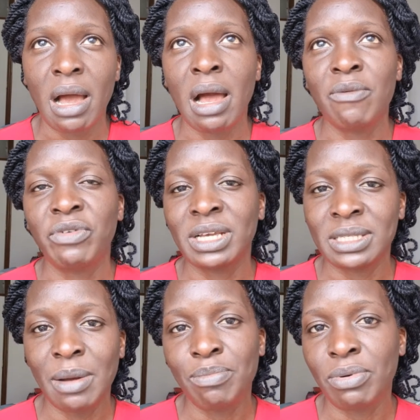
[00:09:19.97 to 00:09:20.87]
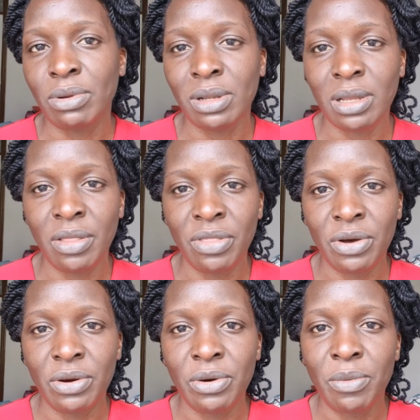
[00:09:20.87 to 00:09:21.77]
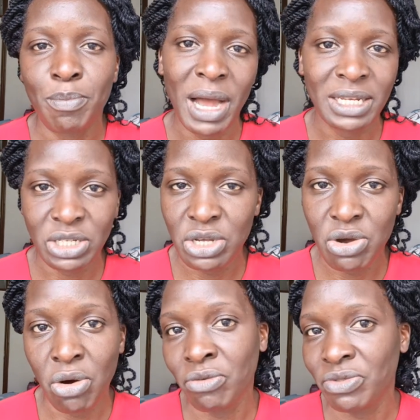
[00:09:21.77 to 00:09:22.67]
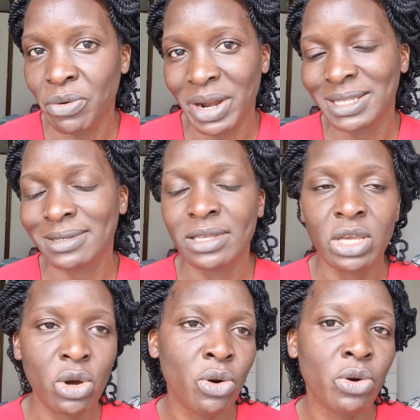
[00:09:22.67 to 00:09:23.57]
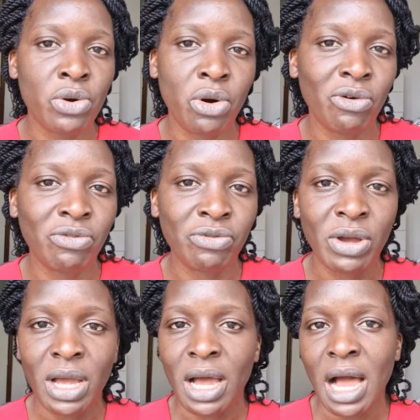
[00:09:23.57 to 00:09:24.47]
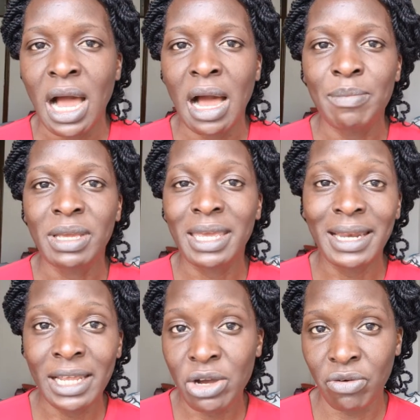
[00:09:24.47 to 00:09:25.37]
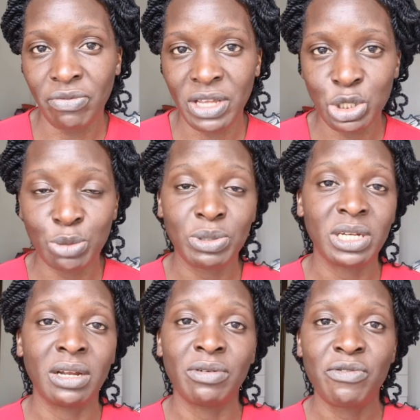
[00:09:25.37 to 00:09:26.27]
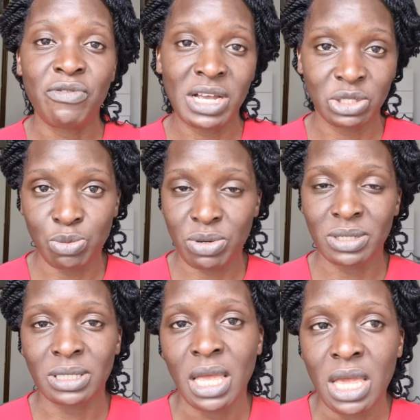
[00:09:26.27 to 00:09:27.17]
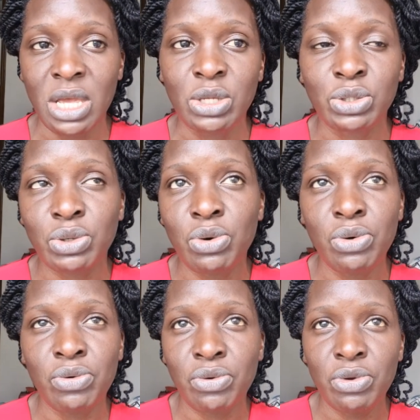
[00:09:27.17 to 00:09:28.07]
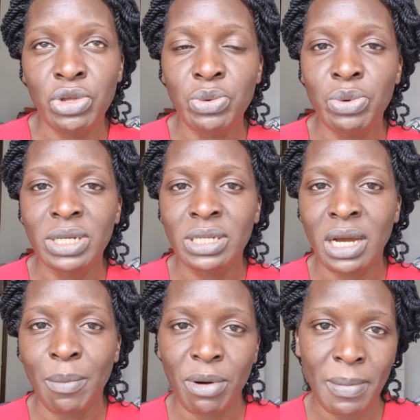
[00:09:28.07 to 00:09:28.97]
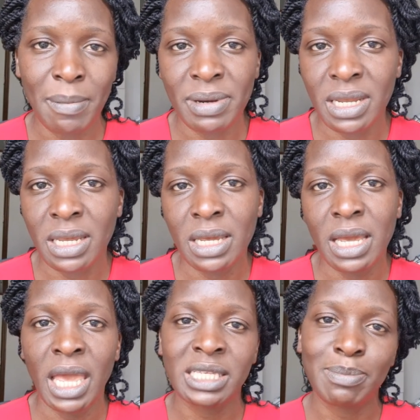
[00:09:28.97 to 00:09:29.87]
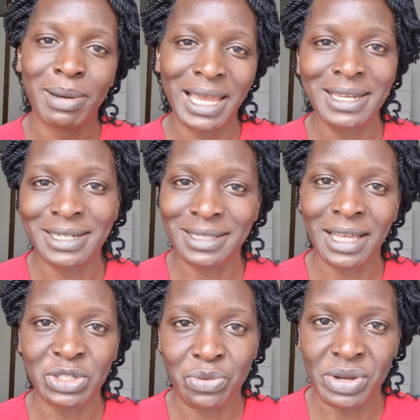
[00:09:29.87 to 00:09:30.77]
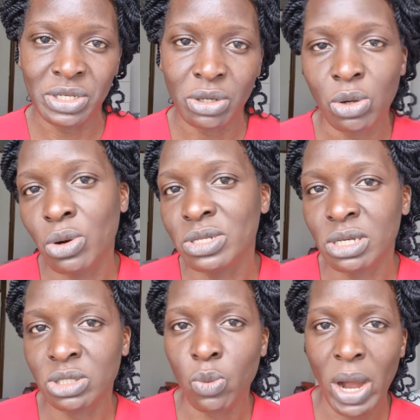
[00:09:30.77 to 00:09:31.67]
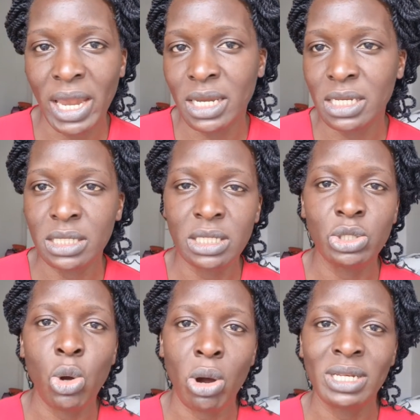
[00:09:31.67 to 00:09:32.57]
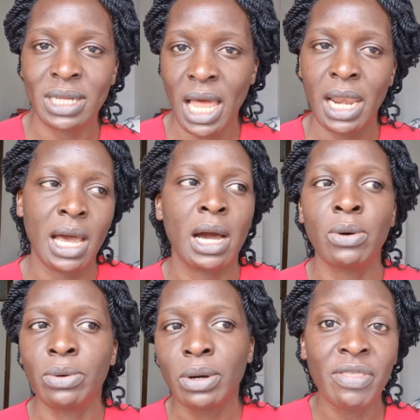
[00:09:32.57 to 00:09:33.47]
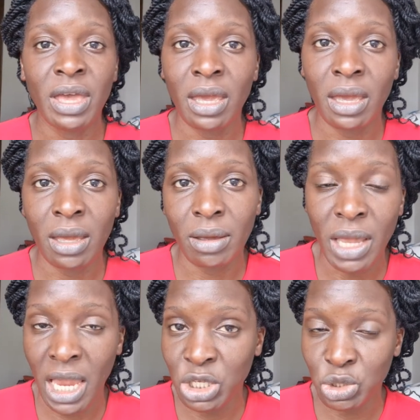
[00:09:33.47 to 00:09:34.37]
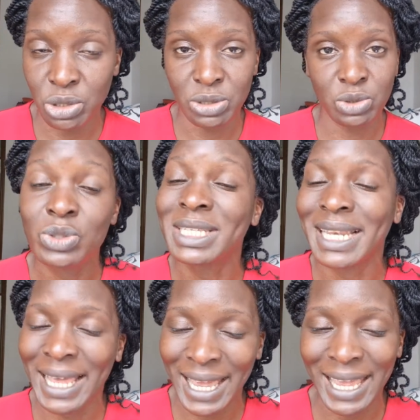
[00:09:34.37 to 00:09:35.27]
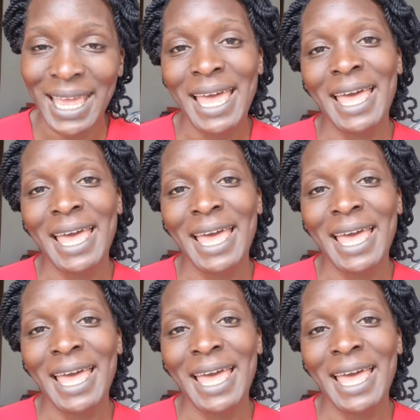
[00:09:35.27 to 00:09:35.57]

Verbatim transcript: um, for example, the parting of the Red Sea or of um, killing of the Egyptian firstborns, so you would uh, probably explain it in that original context. Why did God allow the angels to slay